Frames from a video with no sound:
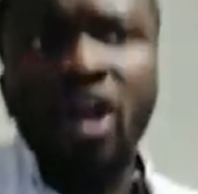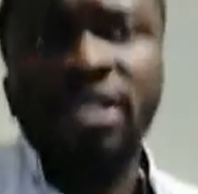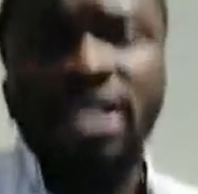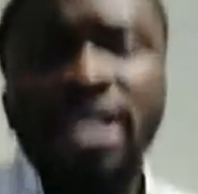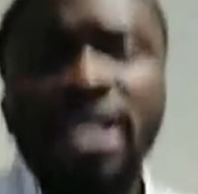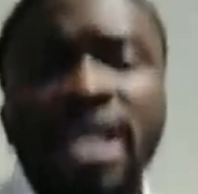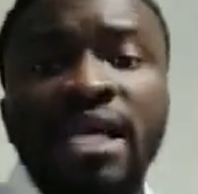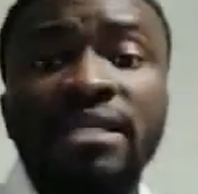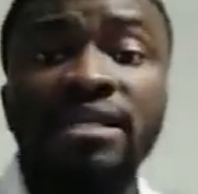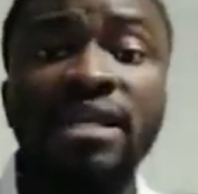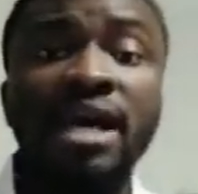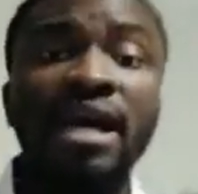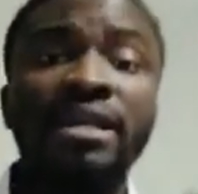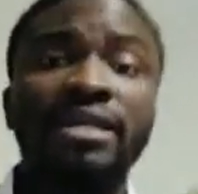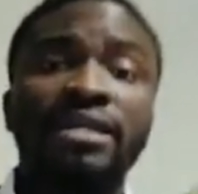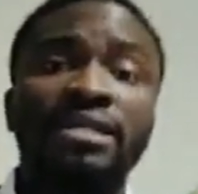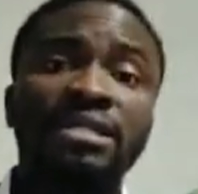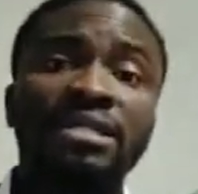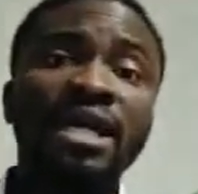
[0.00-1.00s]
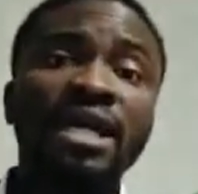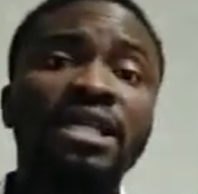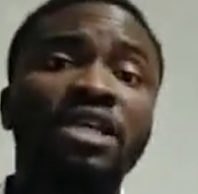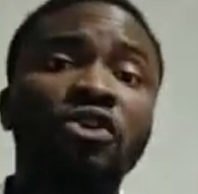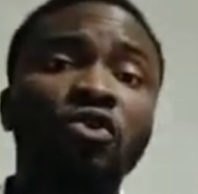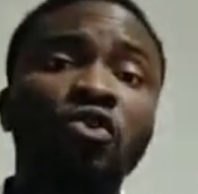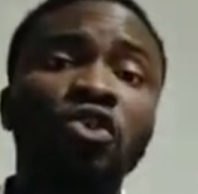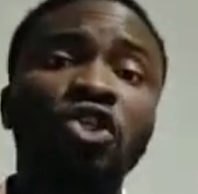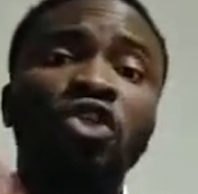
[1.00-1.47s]
he doesn't understand
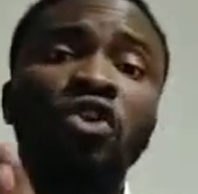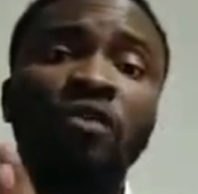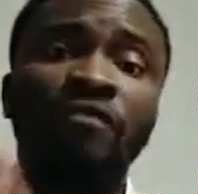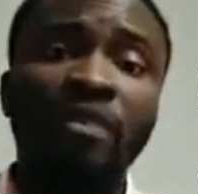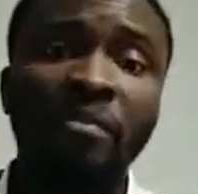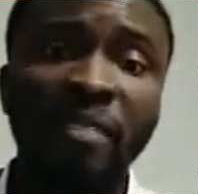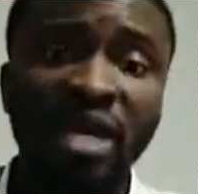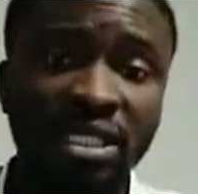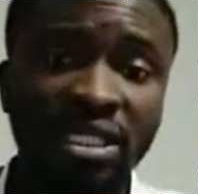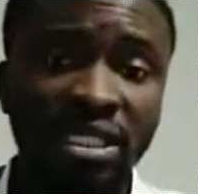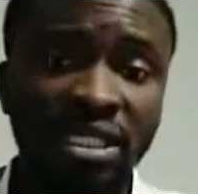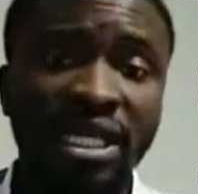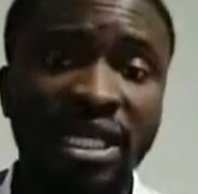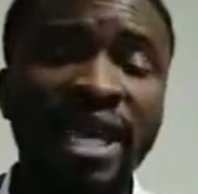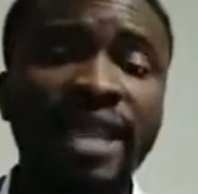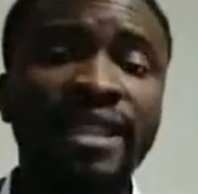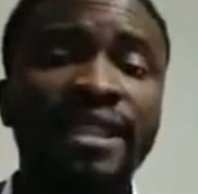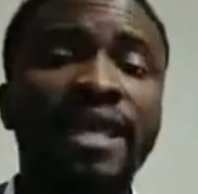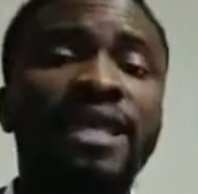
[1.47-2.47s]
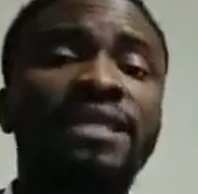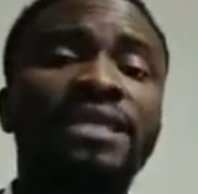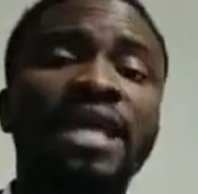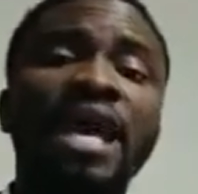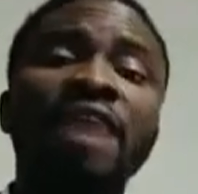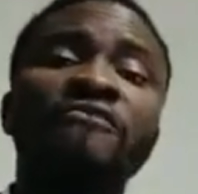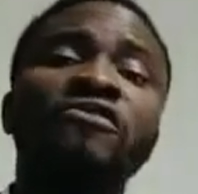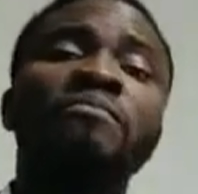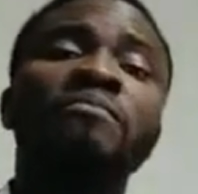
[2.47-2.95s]
the notion of a messenger, he thinks
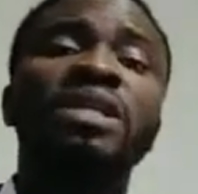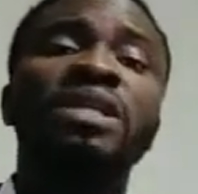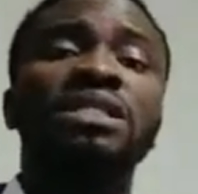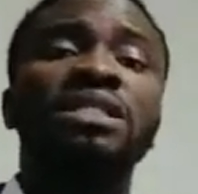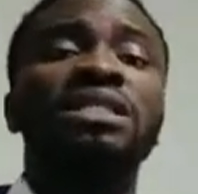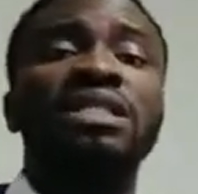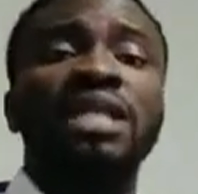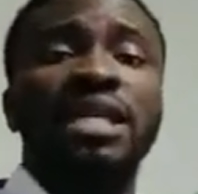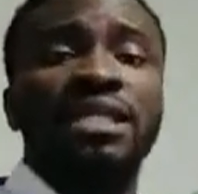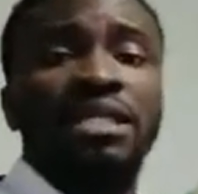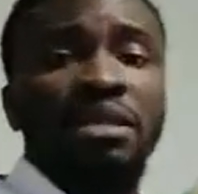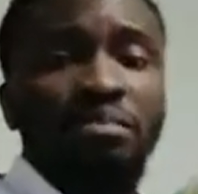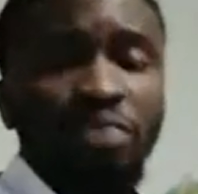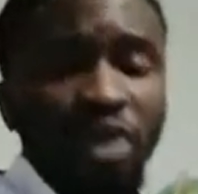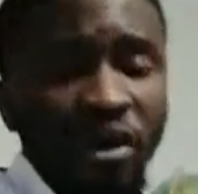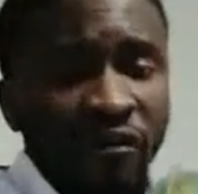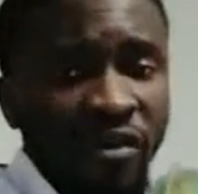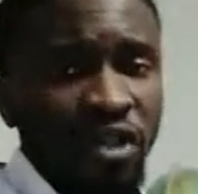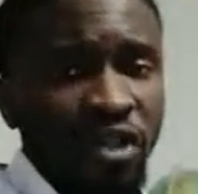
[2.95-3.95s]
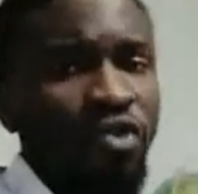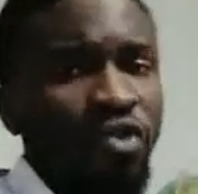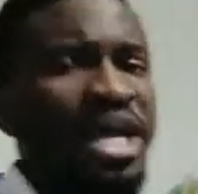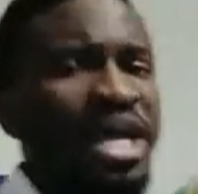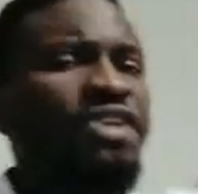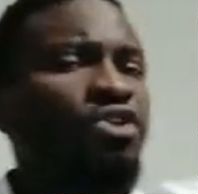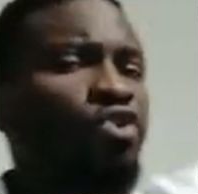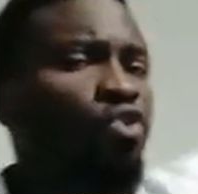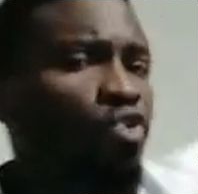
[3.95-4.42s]
every messenger is a prophet. So
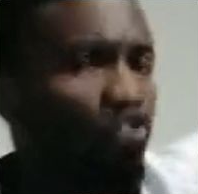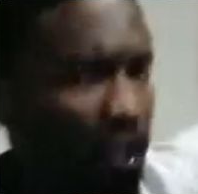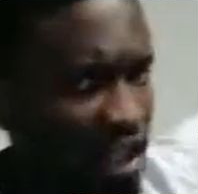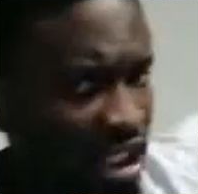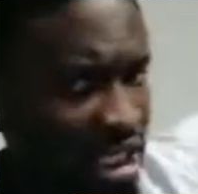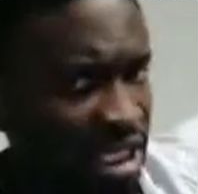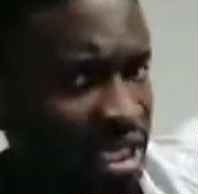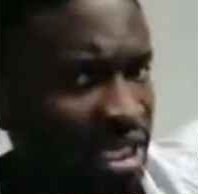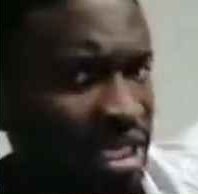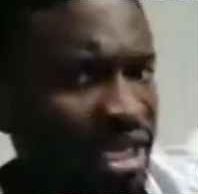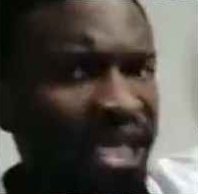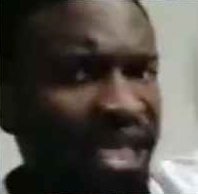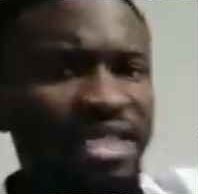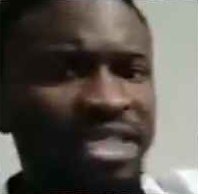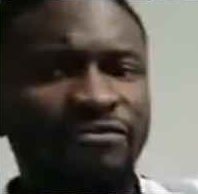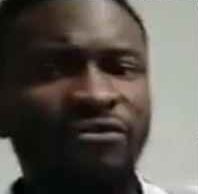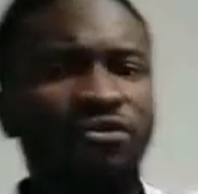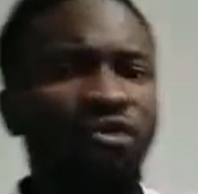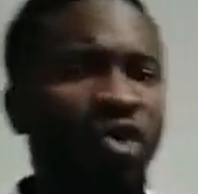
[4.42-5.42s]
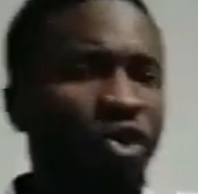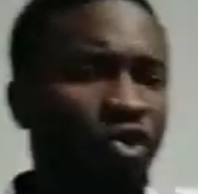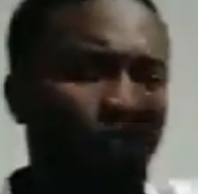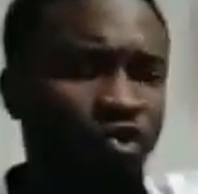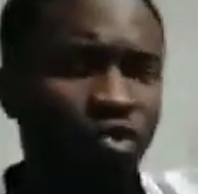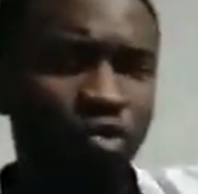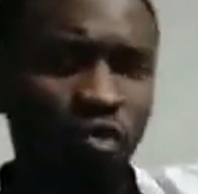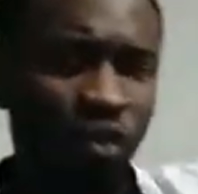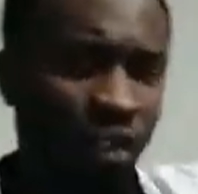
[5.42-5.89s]
that notion is
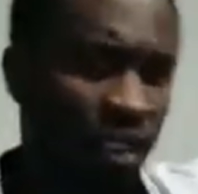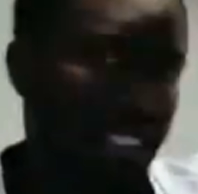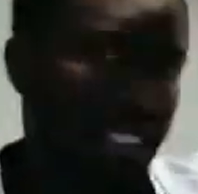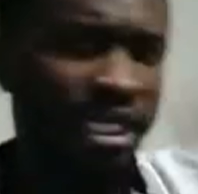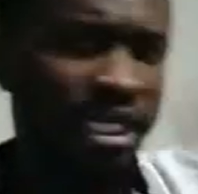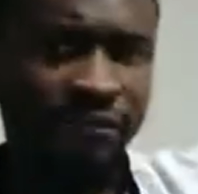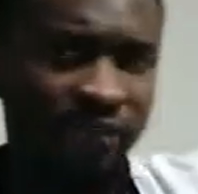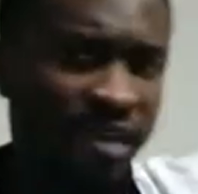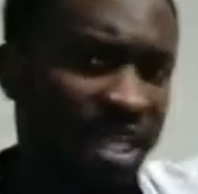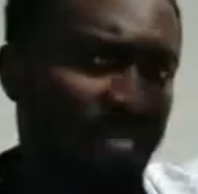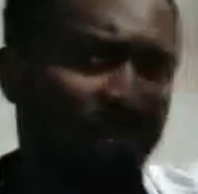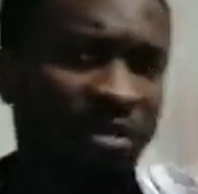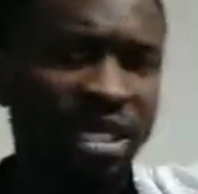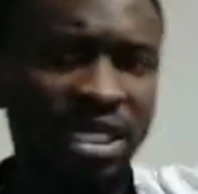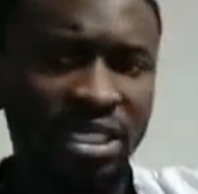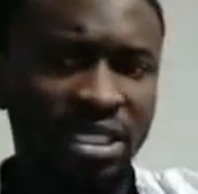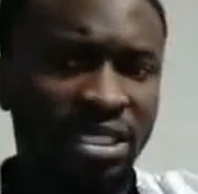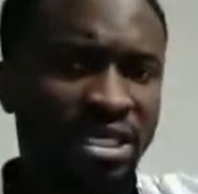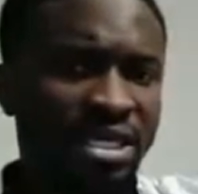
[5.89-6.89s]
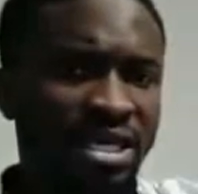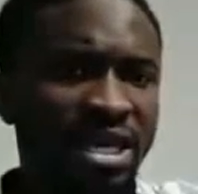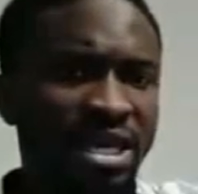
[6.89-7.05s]
falsehood in the first place.